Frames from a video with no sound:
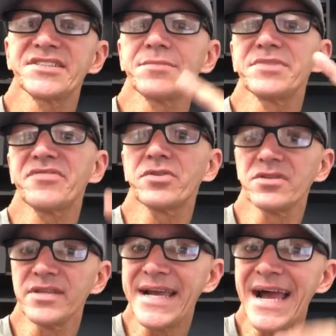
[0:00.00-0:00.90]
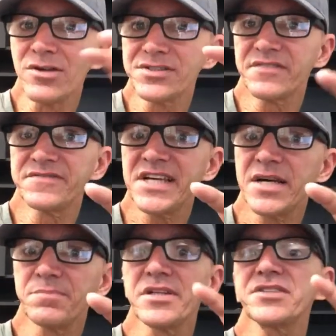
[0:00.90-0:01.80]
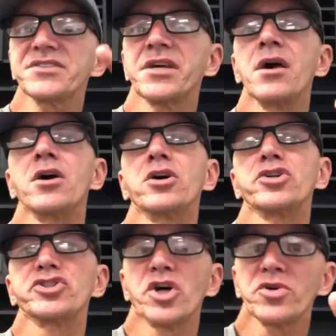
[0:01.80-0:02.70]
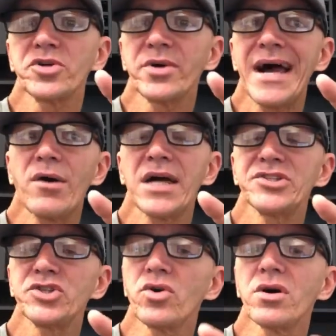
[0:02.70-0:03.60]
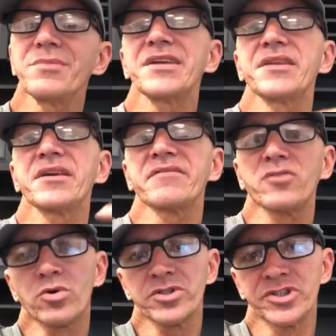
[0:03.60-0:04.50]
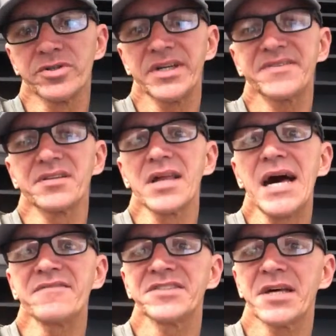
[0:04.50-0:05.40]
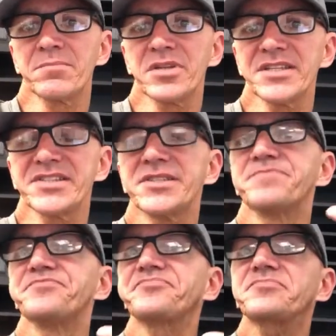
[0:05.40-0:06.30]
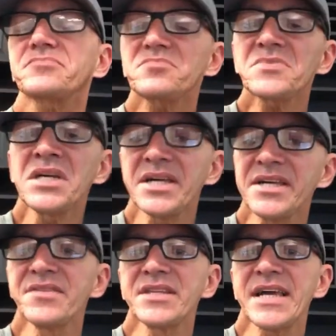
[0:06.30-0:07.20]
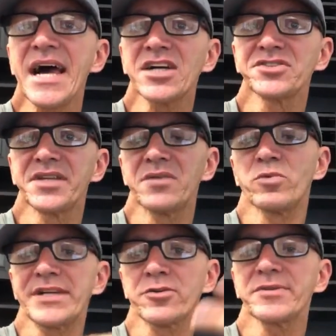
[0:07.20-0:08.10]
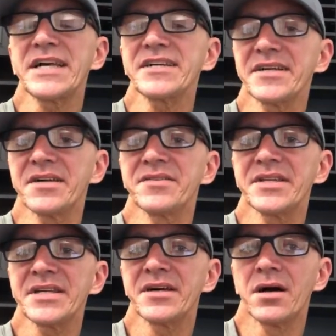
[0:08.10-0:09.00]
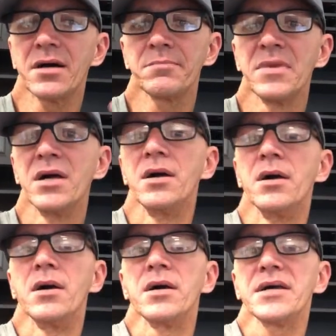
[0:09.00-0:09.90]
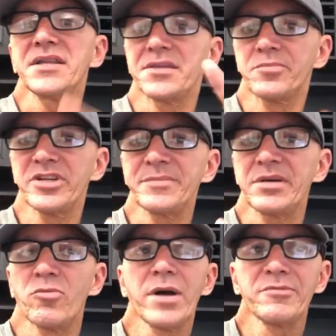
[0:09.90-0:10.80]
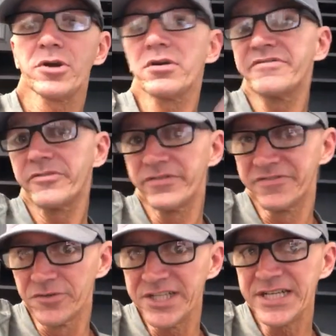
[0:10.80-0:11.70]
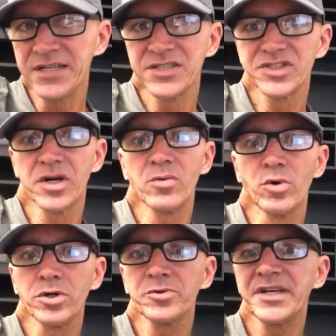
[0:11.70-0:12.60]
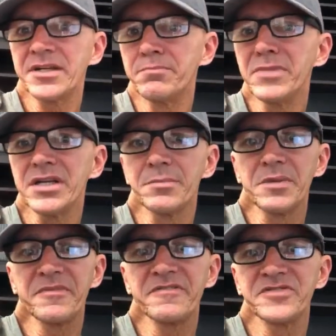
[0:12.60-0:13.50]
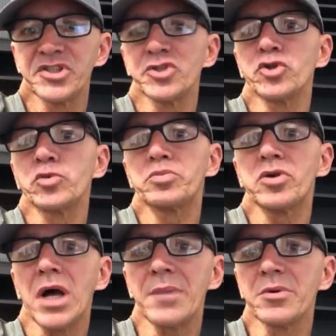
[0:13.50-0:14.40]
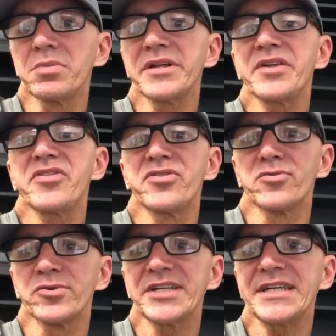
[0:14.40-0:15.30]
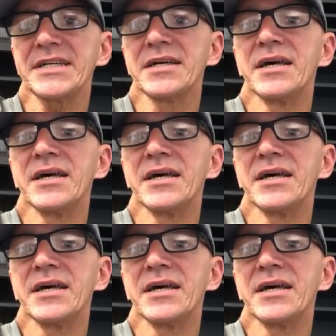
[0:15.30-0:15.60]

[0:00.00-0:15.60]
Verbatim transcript: some different layouts of templates, show you how I do them, and then of course you'll get the live templates in the act that we create in the um, in the premium webinar for free. So we'll create a minimum of two, probably three,